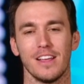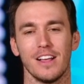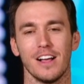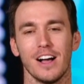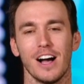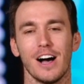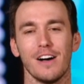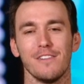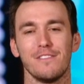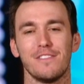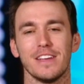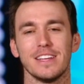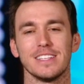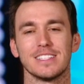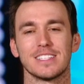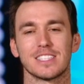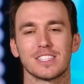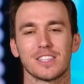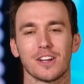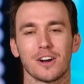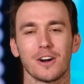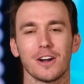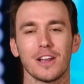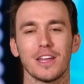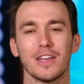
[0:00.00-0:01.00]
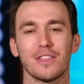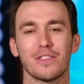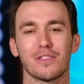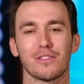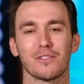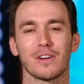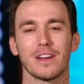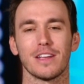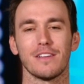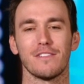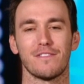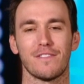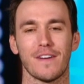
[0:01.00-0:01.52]
Of his
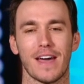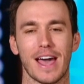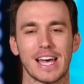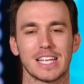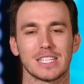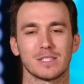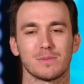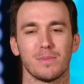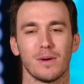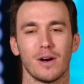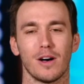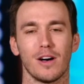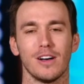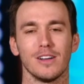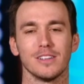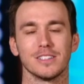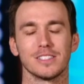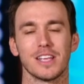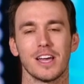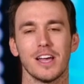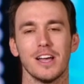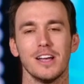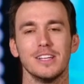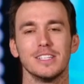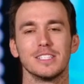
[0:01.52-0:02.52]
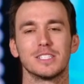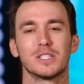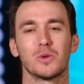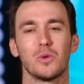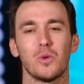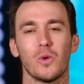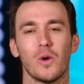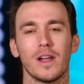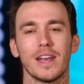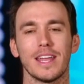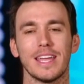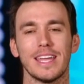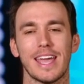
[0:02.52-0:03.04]
33 fastballs,
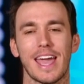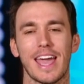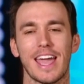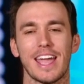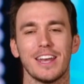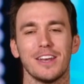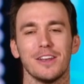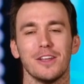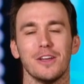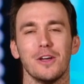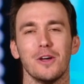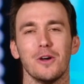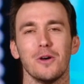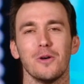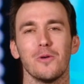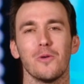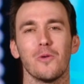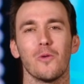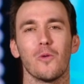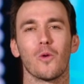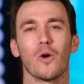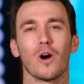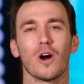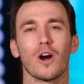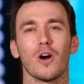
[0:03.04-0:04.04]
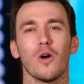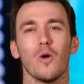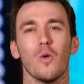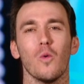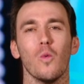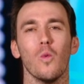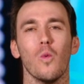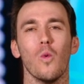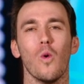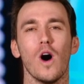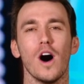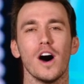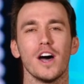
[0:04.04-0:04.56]
28 were
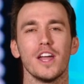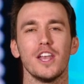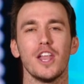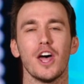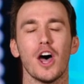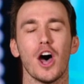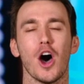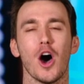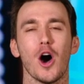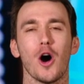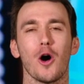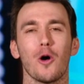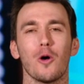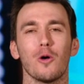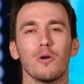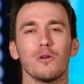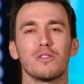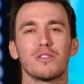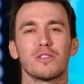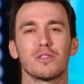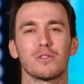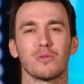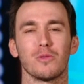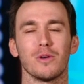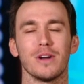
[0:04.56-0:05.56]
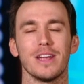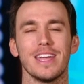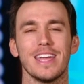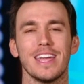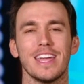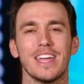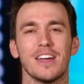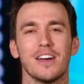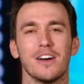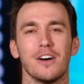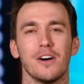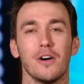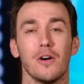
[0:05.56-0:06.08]
103
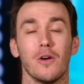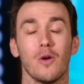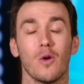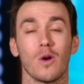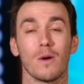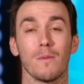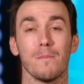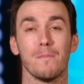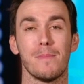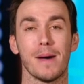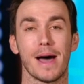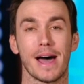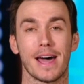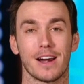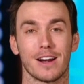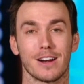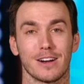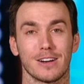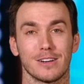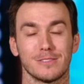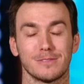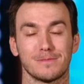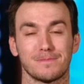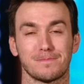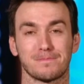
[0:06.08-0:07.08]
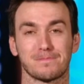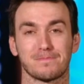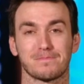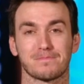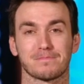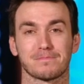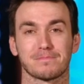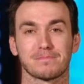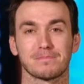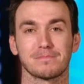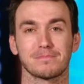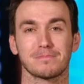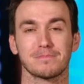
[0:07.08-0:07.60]
or better.
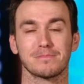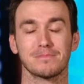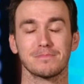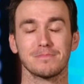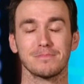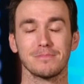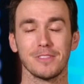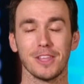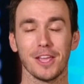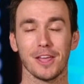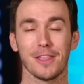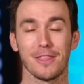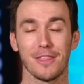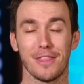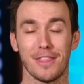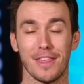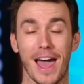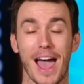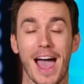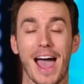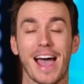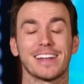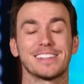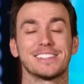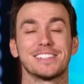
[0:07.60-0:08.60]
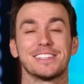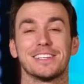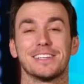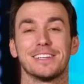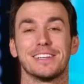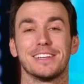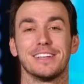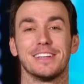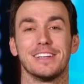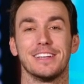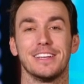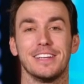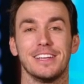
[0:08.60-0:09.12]
That
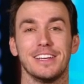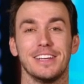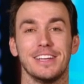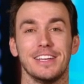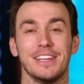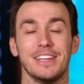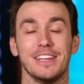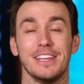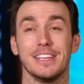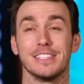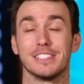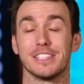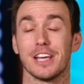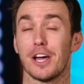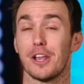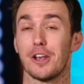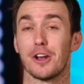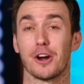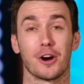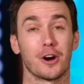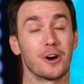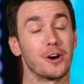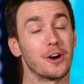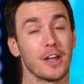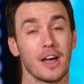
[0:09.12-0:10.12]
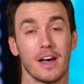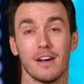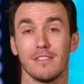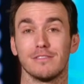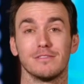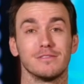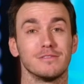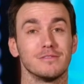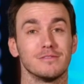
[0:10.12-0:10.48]
is unheard of.